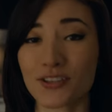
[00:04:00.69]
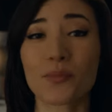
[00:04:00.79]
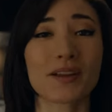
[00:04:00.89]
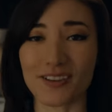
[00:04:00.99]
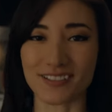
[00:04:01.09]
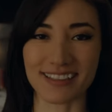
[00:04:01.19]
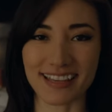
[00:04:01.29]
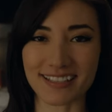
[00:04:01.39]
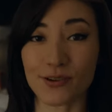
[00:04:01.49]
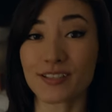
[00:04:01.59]
Nobody calls it
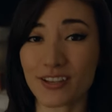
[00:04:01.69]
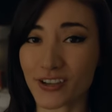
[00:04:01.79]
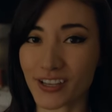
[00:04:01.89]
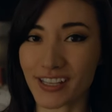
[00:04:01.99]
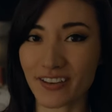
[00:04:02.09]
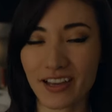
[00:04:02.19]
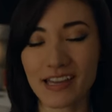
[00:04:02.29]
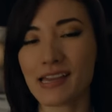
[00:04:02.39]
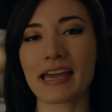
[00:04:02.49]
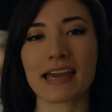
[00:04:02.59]
that, so it's a cookie,
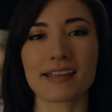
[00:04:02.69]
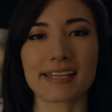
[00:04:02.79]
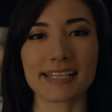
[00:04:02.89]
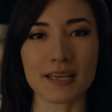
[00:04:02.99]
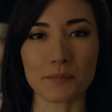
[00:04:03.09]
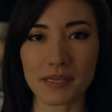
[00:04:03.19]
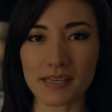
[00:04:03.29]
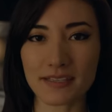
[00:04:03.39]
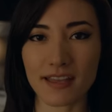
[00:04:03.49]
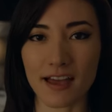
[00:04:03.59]
and it's a
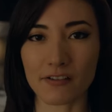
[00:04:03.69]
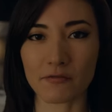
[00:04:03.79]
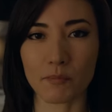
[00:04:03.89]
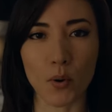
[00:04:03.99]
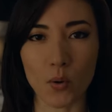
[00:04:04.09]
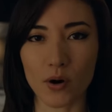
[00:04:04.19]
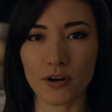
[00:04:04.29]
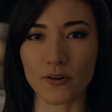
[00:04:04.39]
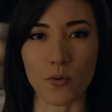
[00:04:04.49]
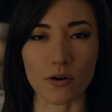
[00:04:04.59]
piece of
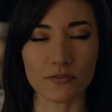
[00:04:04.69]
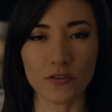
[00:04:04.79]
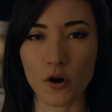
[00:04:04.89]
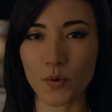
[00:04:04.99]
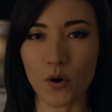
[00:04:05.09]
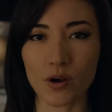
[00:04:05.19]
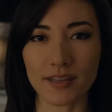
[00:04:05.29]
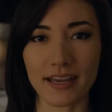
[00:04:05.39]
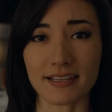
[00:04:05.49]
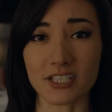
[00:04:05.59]
board or foam core
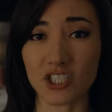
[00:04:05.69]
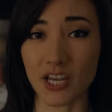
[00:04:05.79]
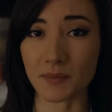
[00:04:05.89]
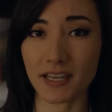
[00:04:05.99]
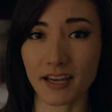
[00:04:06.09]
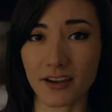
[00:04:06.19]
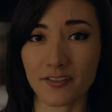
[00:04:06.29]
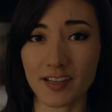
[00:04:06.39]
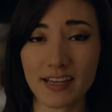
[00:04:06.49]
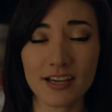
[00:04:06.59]
that has shapes cut out of
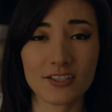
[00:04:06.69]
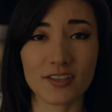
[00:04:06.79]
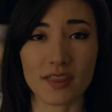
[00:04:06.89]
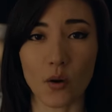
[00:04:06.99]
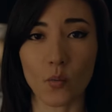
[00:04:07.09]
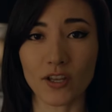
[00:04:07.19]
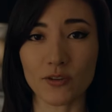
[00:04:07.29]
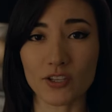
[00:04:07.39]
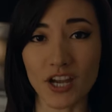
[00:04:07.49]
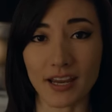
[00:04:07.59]
it, so that when
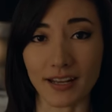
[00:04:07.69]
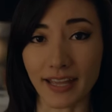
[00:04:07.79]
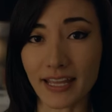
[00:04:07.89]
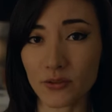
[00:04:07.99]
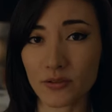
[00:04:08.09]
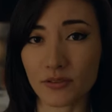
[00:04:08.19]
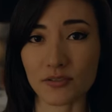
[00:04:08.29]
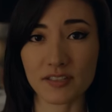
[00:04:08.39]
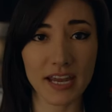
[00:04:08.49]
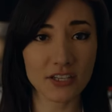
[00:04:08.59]
you shine a light through,
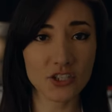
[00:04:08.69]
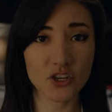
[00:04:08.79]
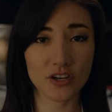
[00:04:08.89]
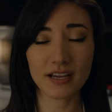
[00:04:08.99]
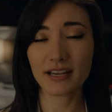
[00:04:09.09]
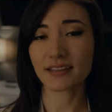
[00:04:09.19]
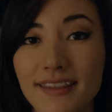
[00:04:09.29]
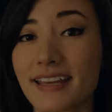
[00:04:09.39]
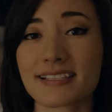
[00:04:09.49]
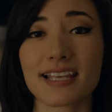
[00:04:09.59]
there's texture.
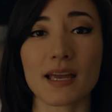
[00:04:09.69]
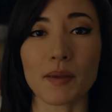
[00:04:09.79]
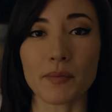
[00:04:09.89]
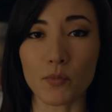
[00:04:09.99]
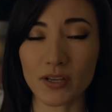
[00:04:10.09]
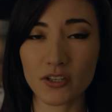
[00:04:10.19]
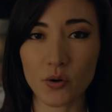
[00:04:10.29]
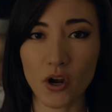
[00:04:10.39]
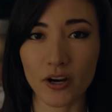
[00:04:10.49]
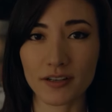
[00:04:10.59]
Things like maybe window
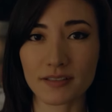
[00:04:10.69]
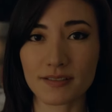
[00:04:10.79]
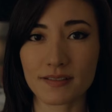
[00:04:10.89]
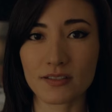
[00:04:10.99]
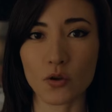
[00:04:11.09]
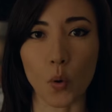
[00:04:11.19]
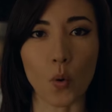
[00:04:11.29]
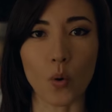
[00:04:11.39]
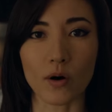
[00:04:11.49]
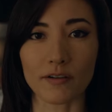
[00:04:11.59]
curtains
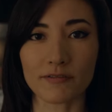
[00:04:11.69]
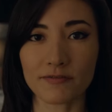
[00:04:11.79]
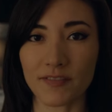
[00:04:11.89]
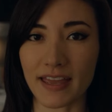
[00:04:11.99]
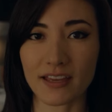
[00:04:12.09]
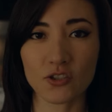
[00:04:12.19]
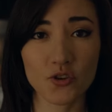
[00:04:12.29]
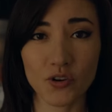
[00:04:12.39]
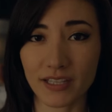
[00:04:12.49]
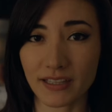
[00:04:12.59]
or fake
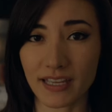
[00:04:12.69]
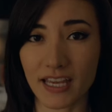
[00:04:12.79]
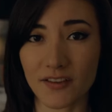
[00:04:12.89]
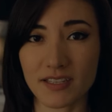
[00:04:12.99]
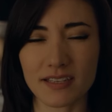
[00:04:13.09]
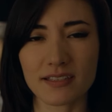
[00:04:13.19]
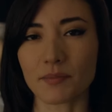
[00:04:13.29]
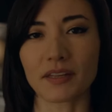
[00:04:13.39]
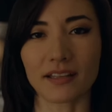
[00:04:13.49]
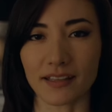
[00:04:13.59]
tree leaves,
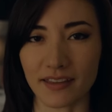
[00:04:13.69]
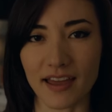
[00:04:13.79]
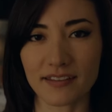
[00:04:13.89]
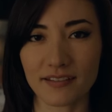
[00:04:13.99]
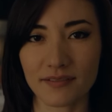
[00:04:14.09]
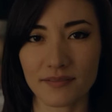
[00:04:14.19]
something like that.